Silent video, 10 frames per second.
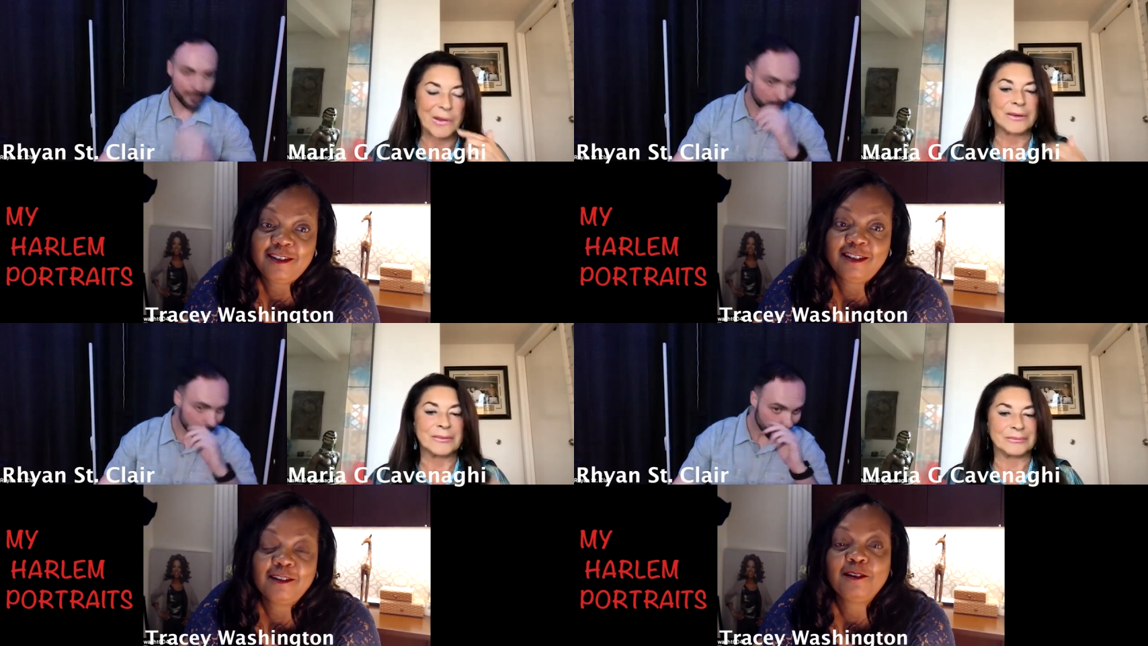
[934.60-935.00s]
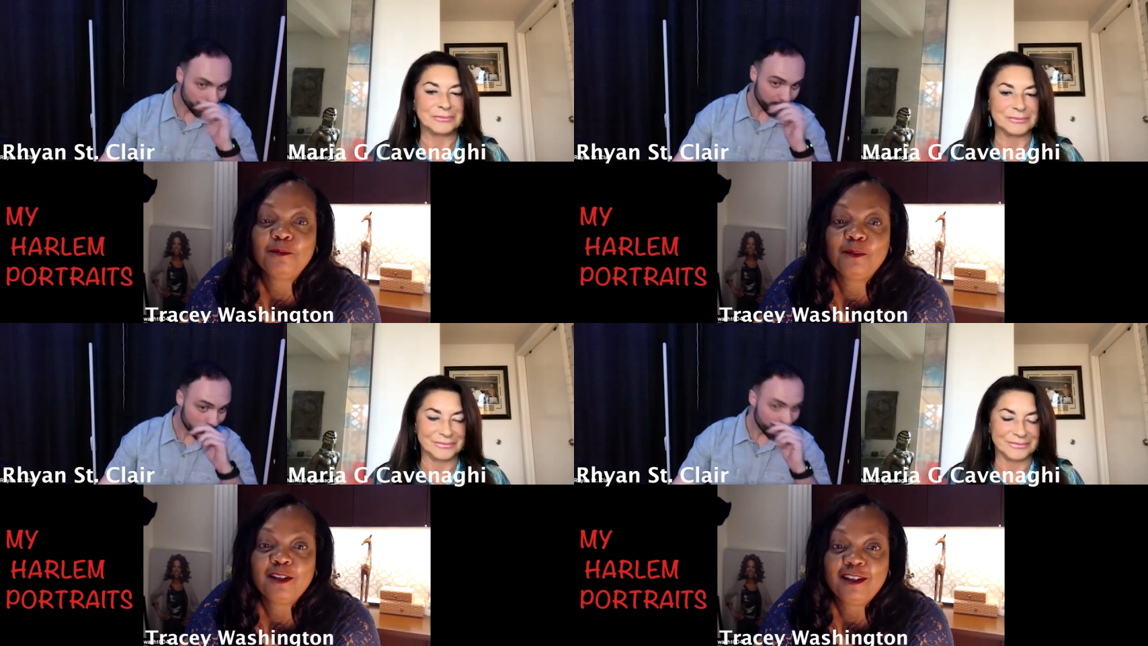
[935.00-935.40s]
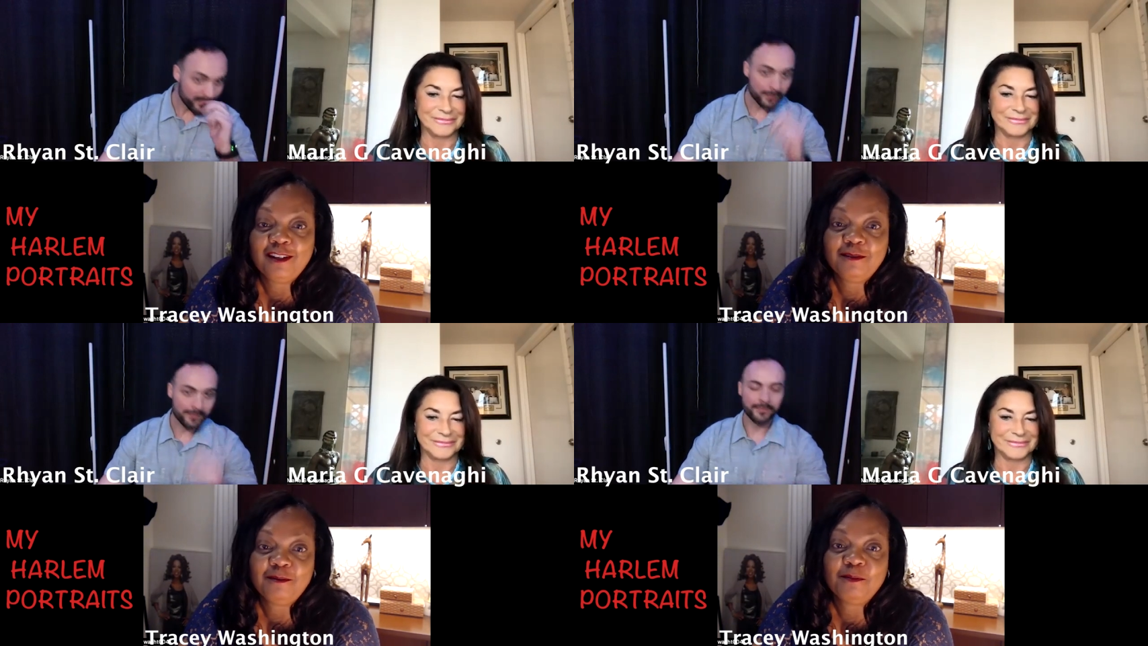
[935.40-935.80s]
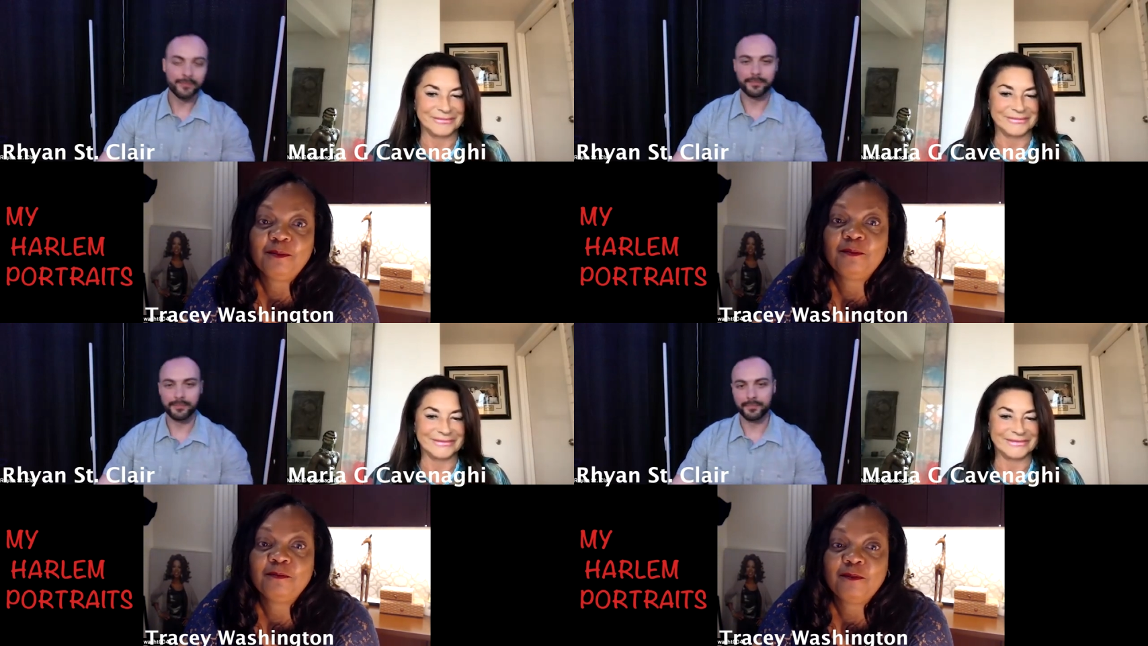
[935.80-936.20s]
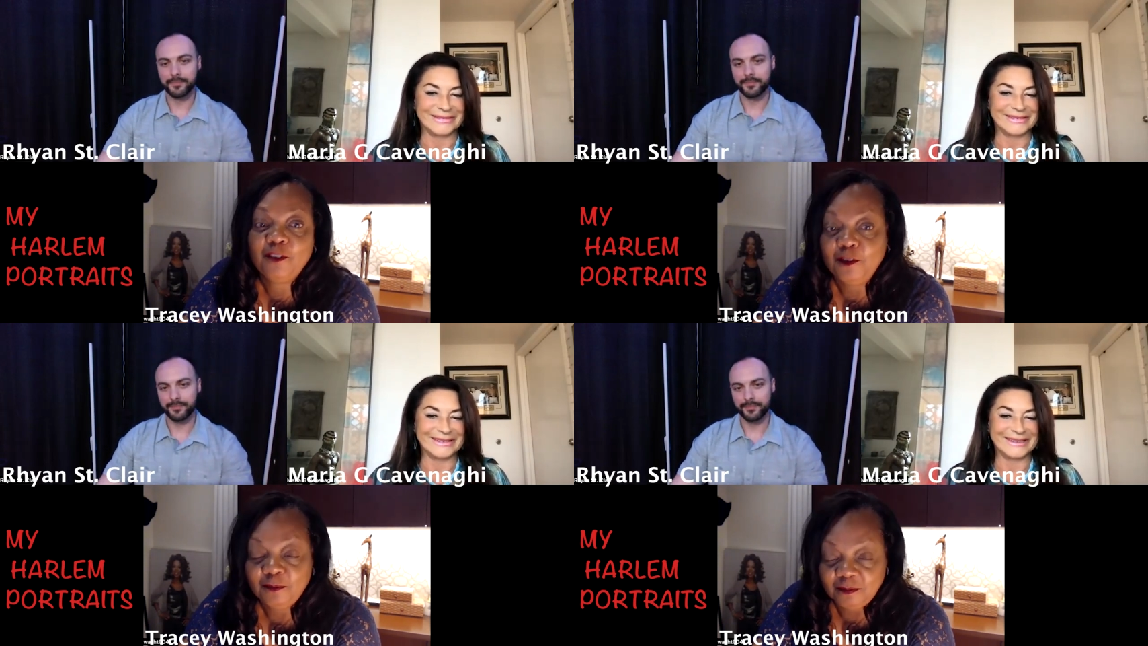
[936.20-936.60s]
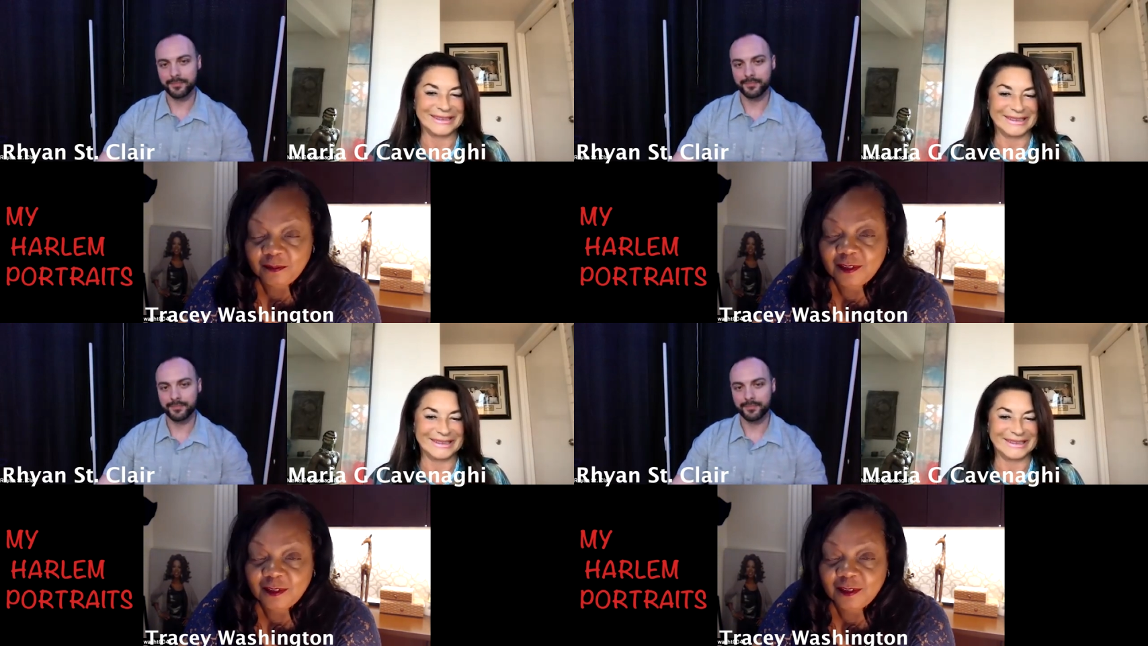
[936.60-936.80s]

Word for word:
Speaker 1: the completed film.